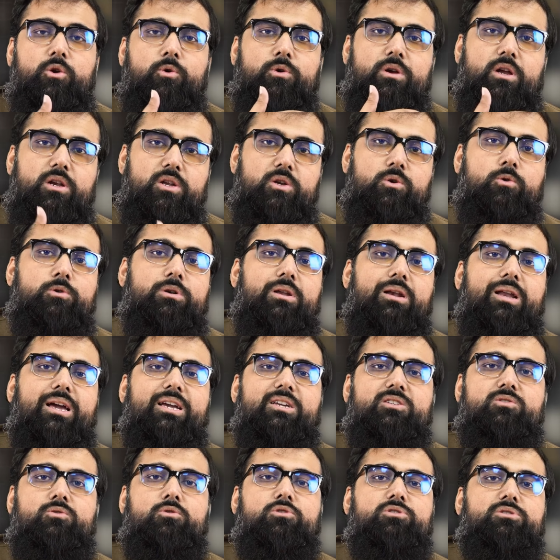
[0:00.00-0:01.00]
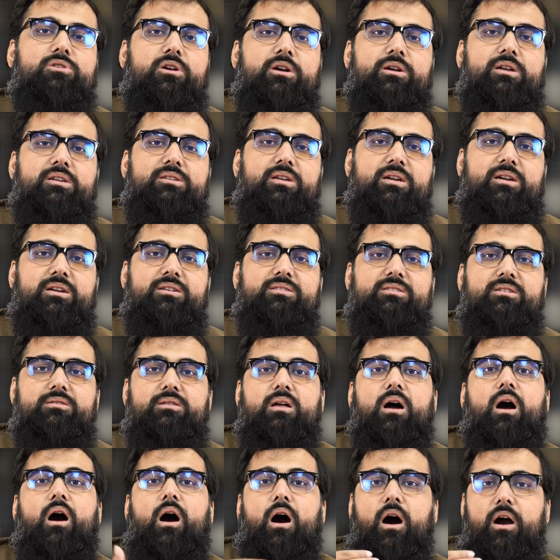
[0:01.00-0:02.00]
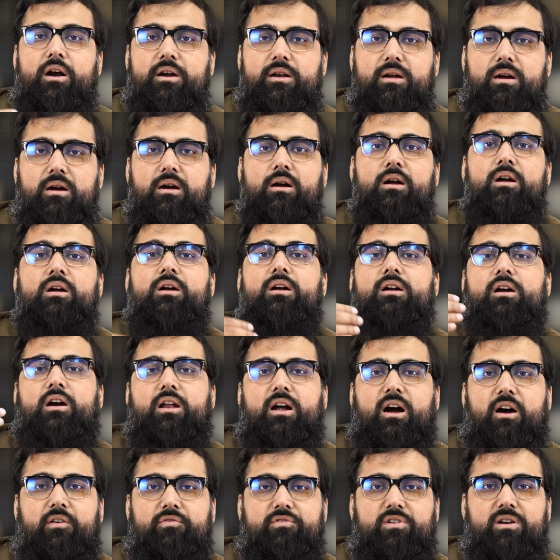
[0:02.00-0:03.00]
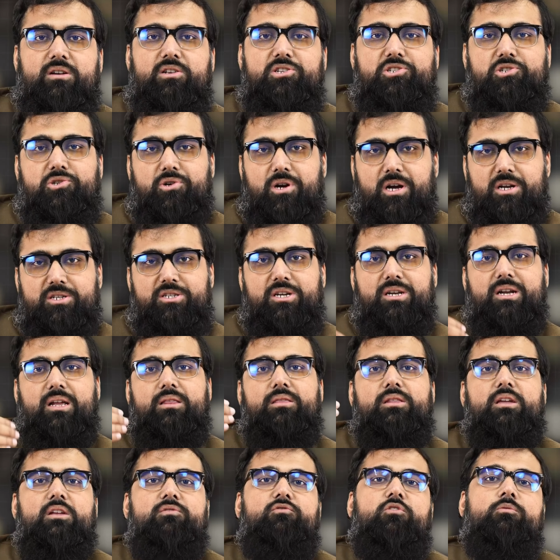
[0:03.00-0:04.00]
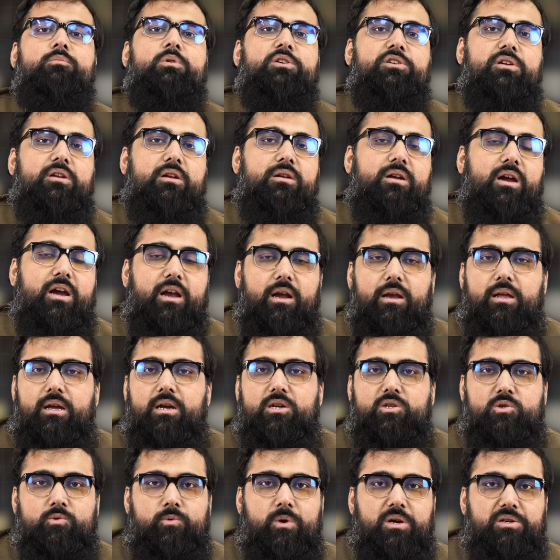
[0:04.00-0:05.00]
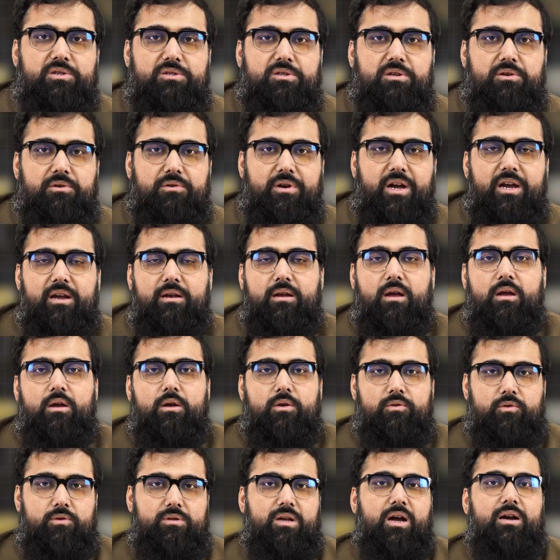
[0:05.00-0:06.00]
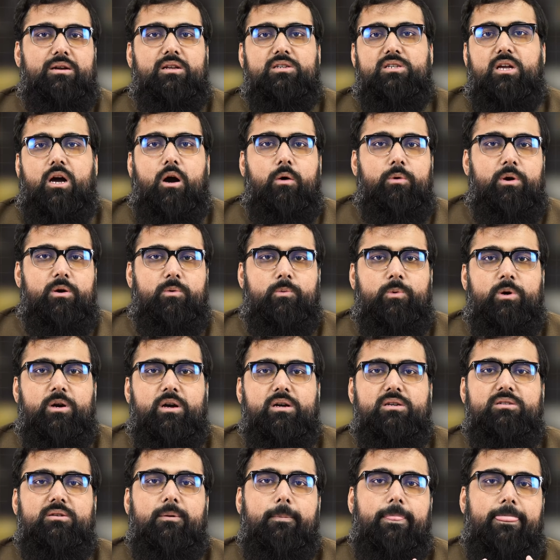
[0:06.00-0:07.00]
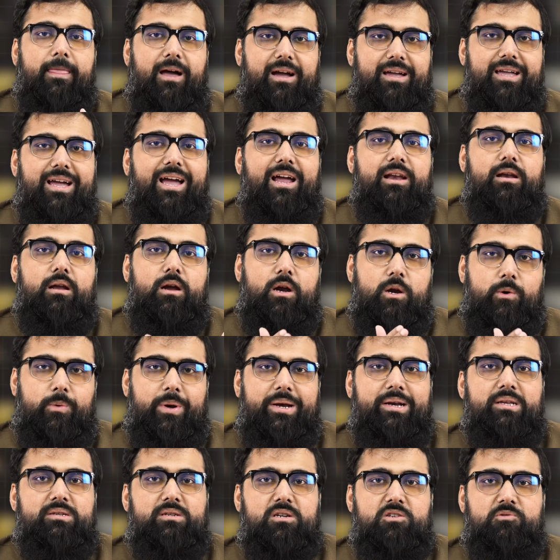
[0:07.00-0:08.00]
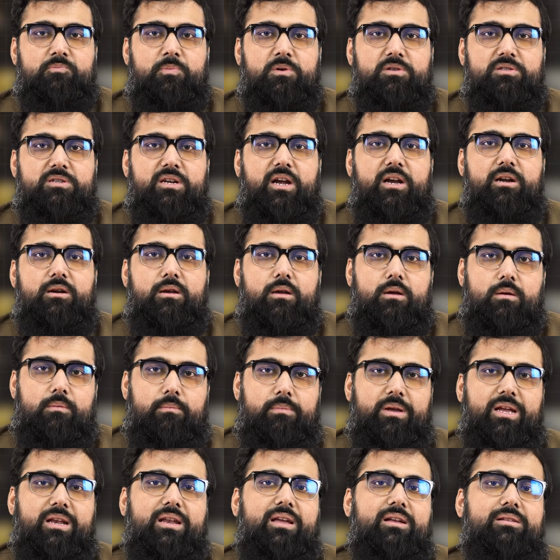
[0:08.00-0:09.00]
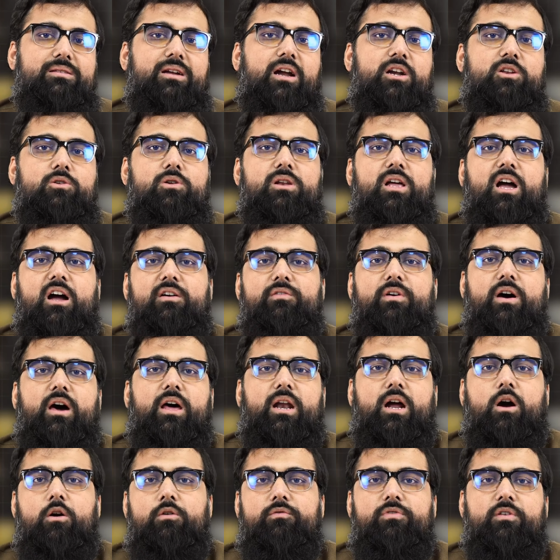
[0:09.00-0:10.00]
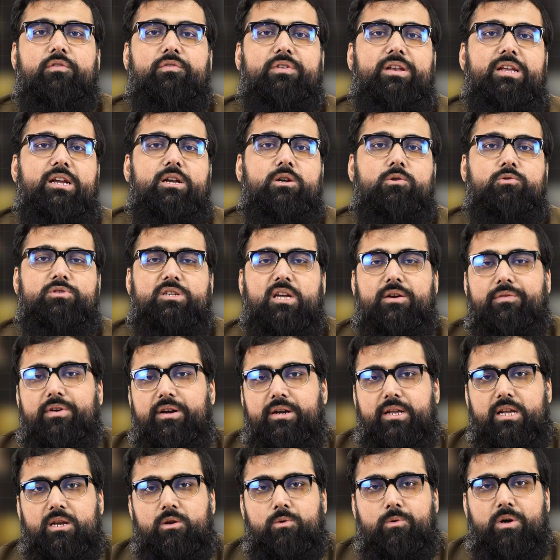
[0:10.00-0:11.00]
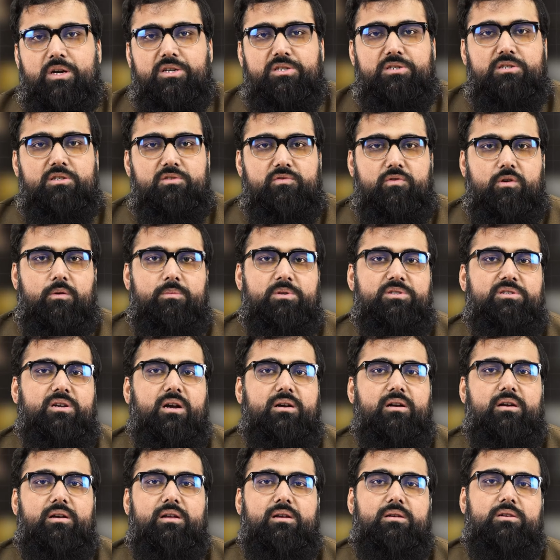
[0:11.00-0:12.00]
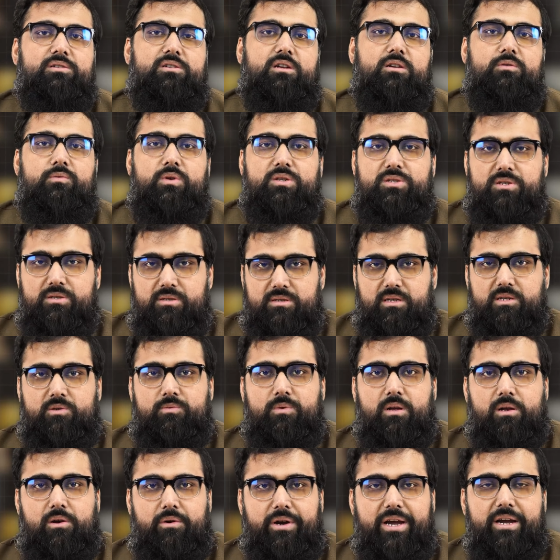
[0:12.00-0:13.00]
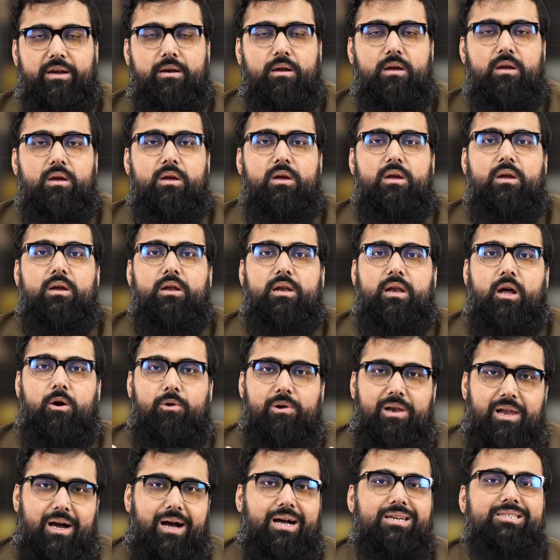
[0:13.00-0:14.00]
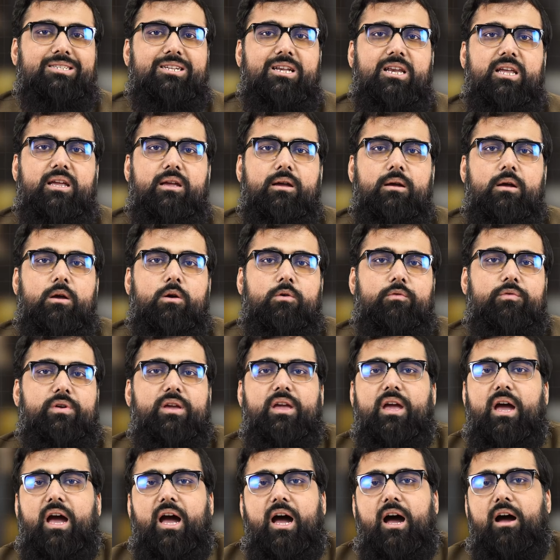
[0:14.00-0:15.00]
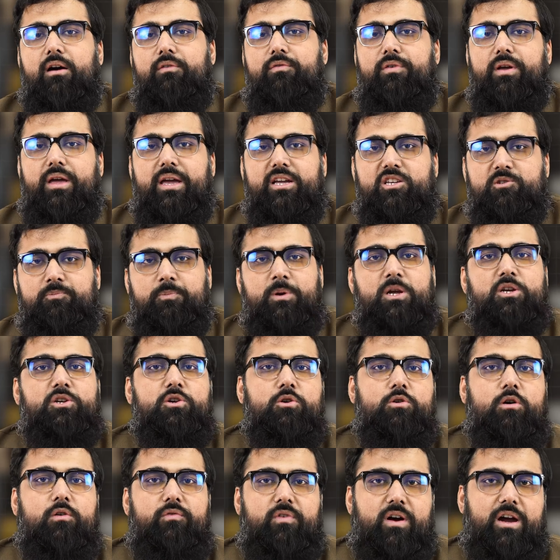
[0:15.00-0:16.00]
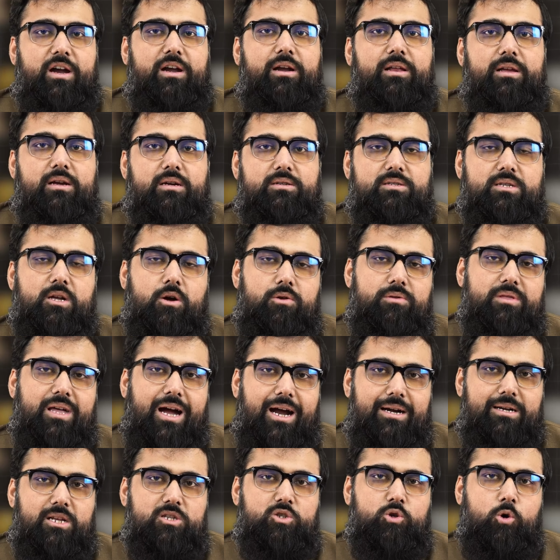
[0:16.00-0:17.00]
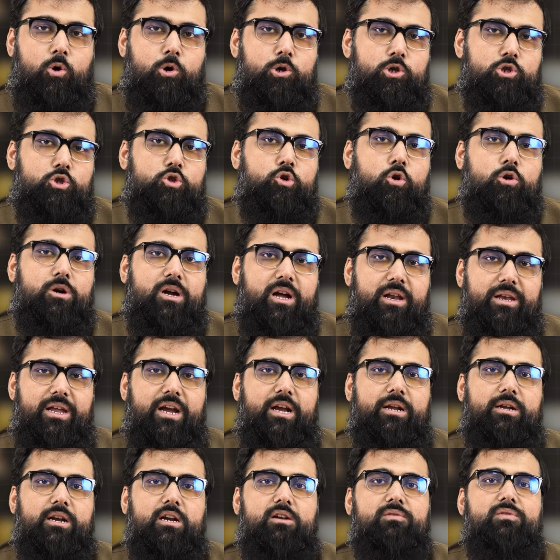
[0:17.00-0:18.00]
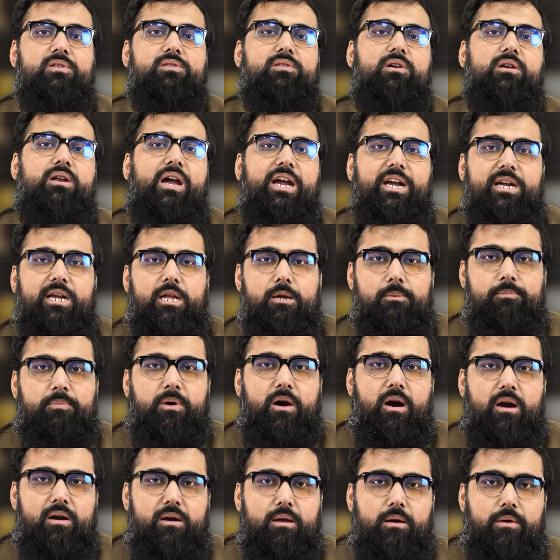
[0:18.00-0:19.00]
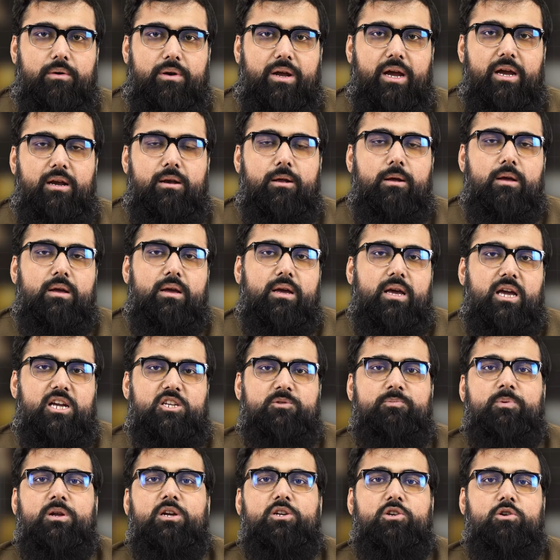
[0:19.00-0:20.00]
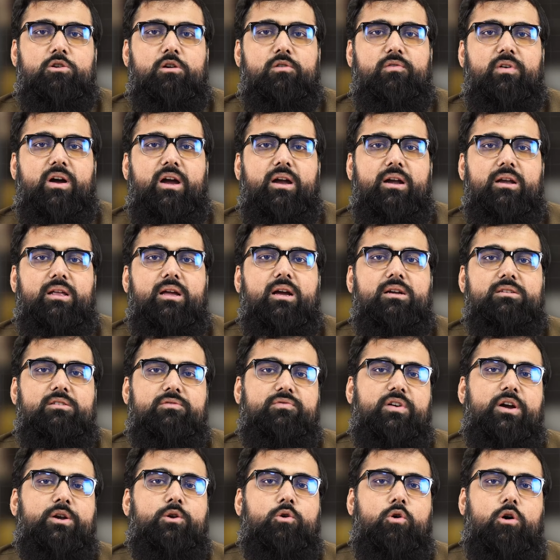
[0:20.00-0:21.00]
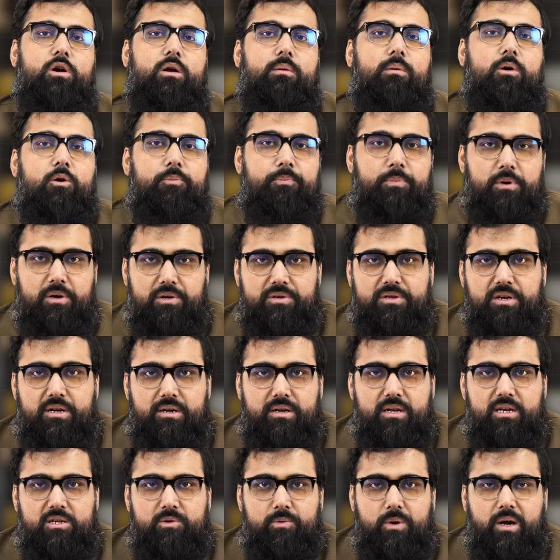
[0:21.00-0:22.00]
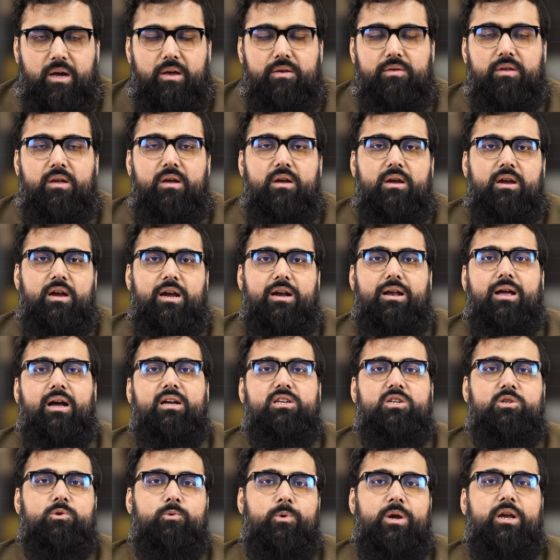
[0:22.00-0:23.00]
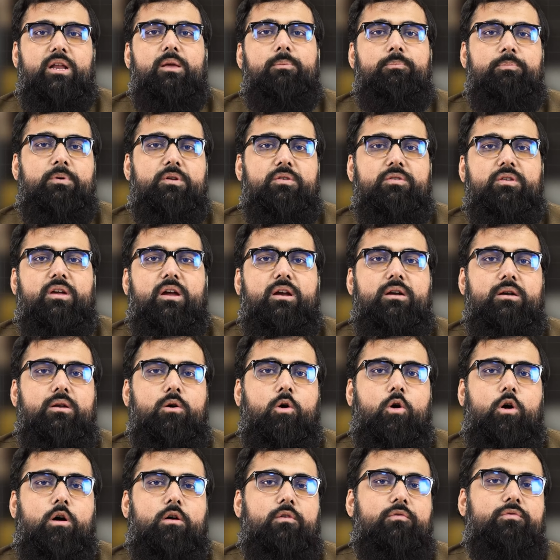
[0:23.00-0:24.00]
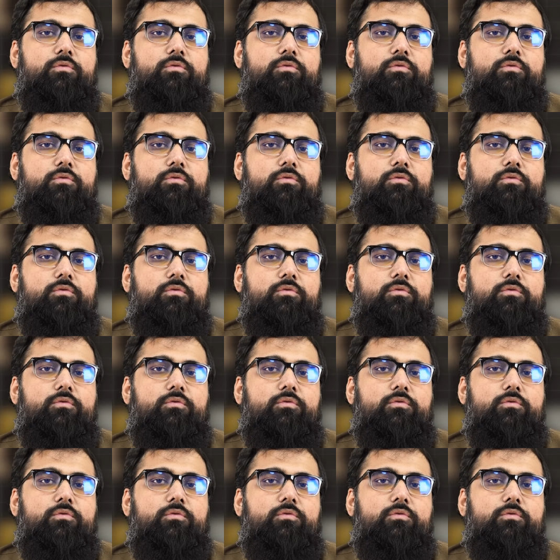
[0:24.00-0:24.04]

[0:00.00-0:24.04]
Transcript: you can utilize those 30 seconds in the harder craft and structure and the information and ideas question, right? So that is how it works. Again, 26%, meaning that you'll have around 15 to 17 questions from a standard English conventions as well, right? Now lastly, we have expression of ideas. Now that is also connected with the writing part, right? Expression of ideas, if I talk about percentage wise, it is 20%